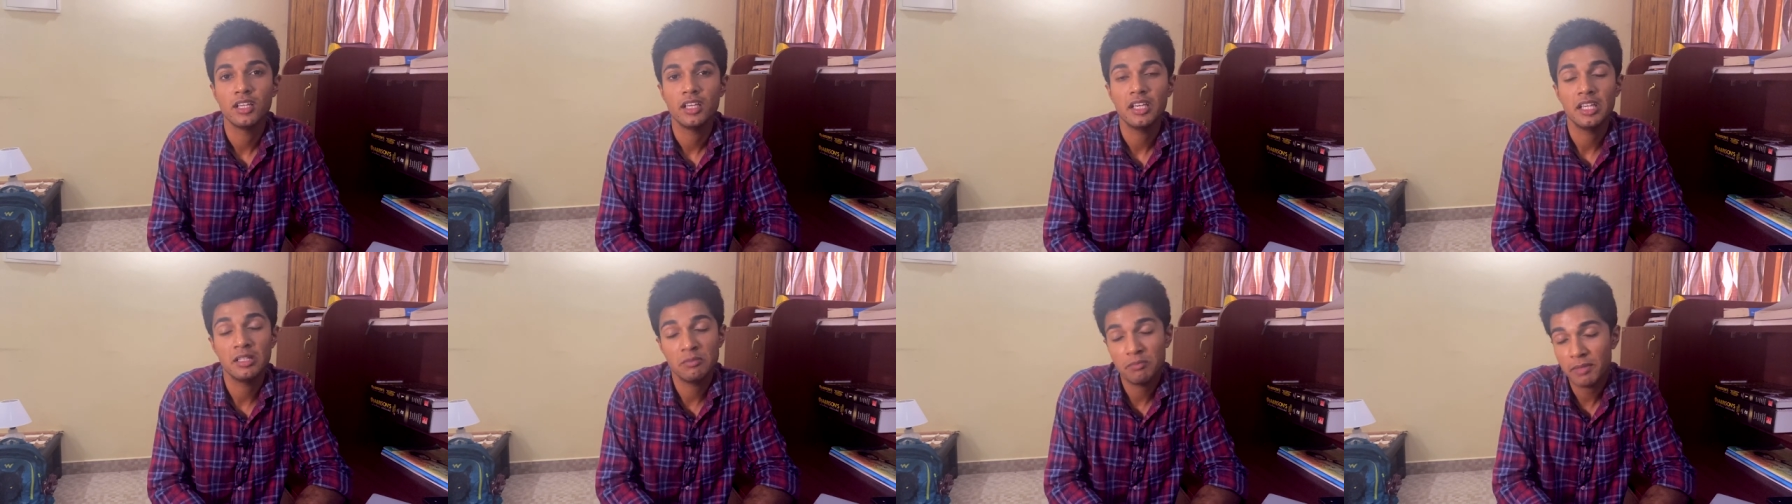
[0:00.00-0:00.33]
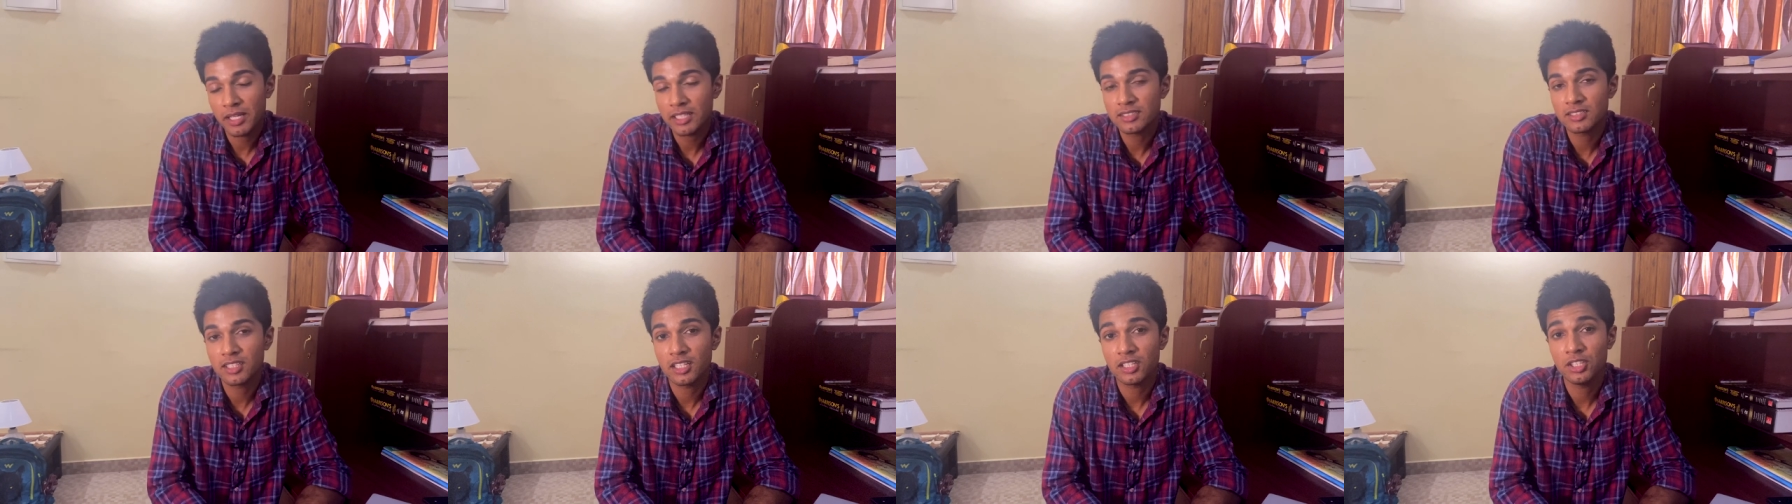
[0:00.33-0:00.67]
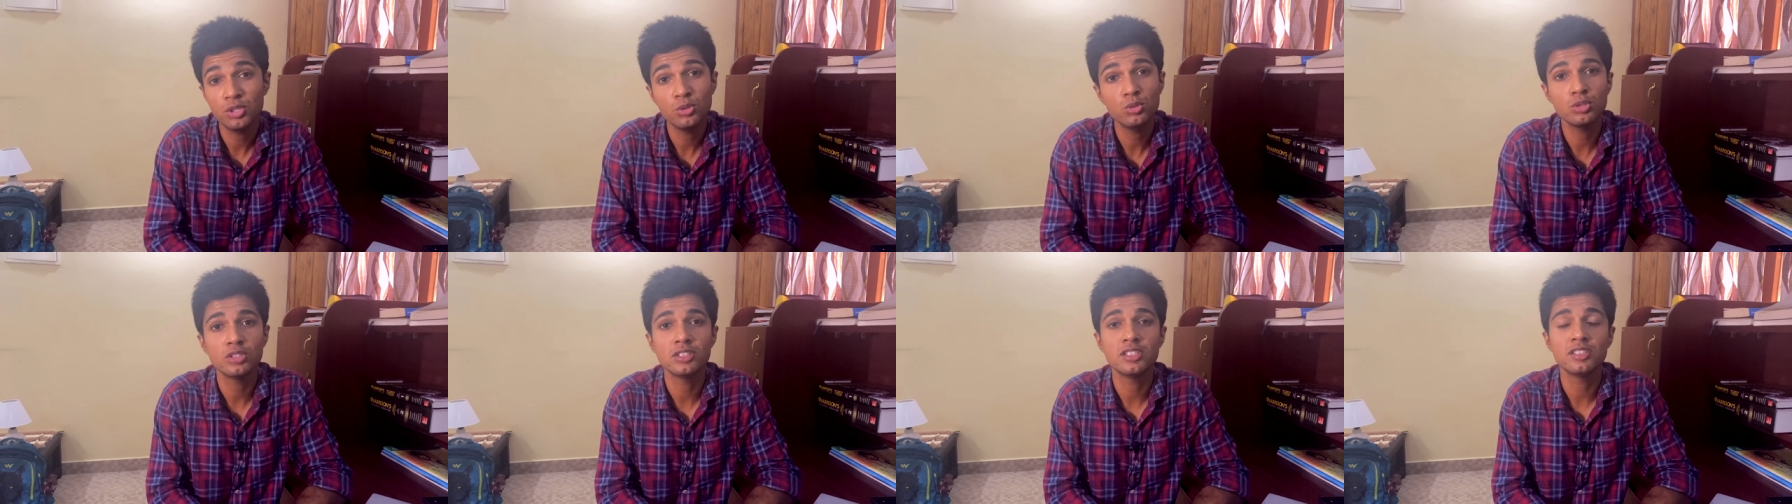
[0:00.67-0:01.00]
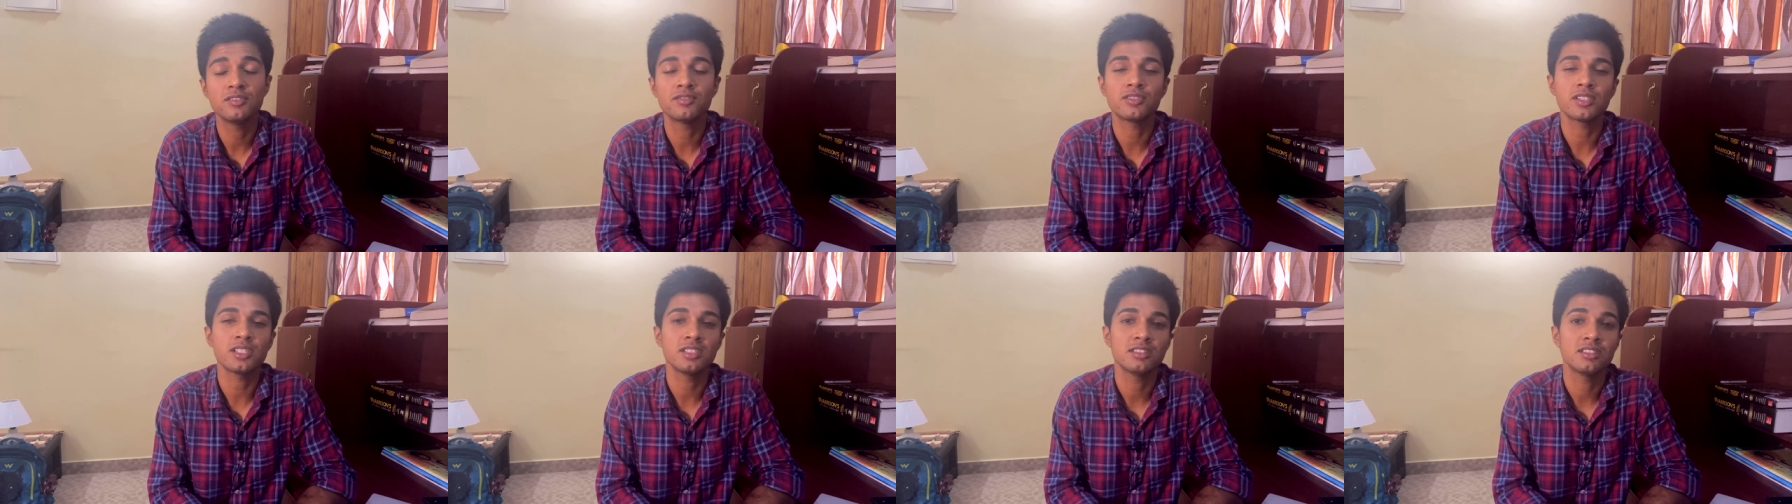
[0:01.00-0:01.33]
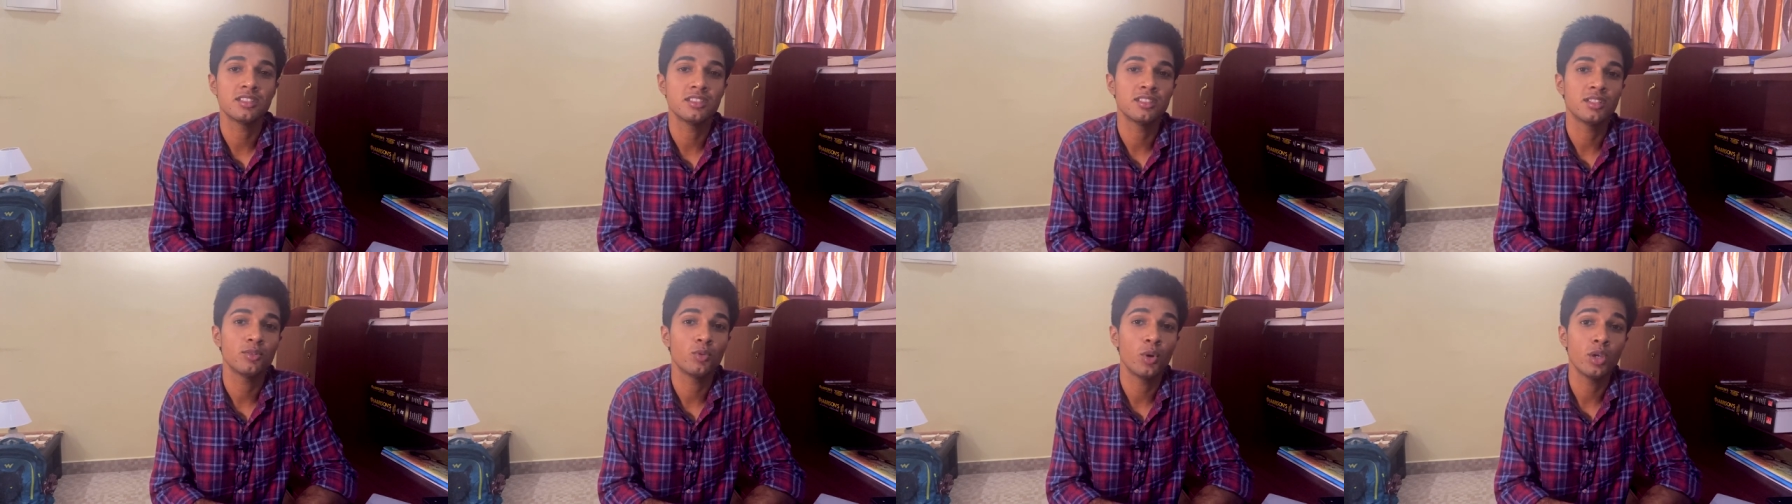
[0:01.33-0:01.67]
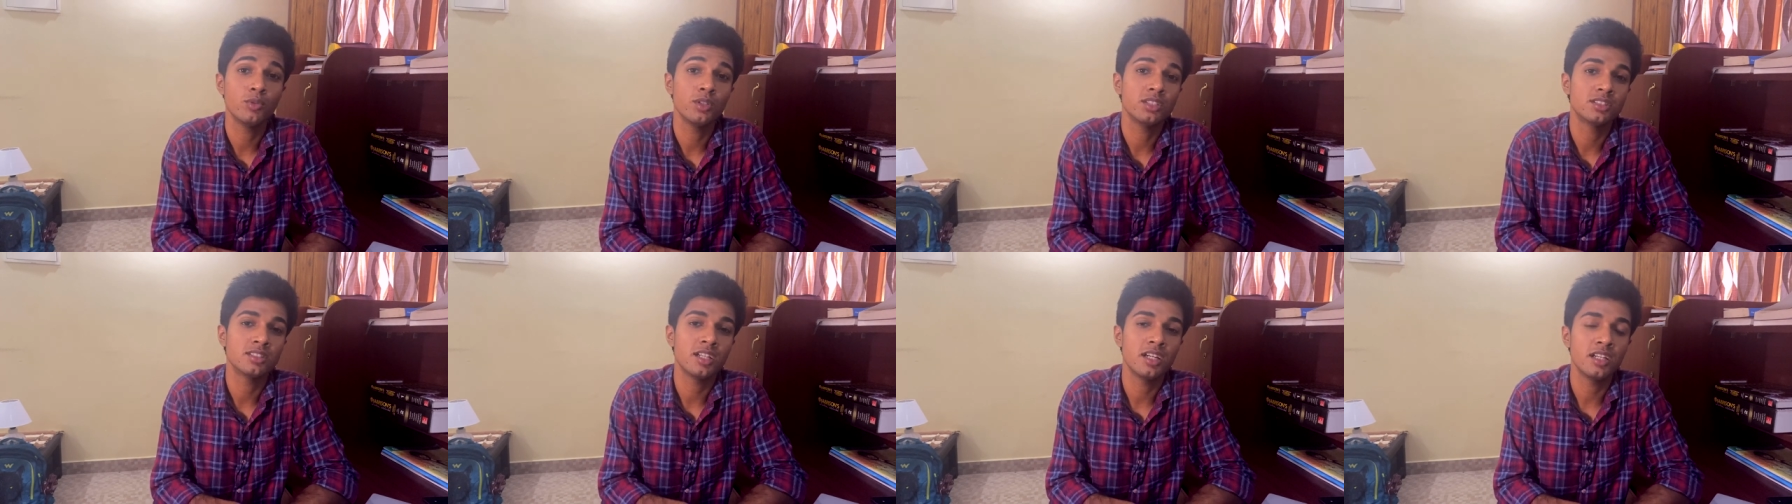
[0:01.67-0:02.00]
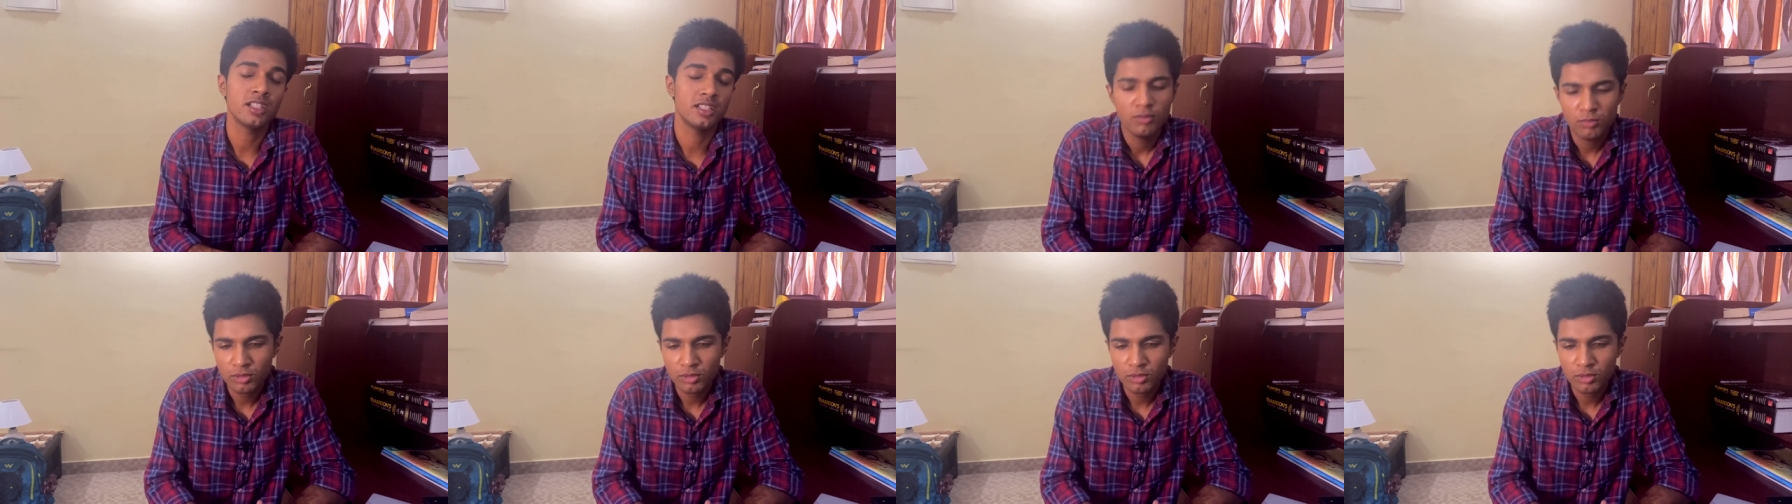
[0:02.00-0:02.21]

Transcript: it makes a huge difference in the way we study,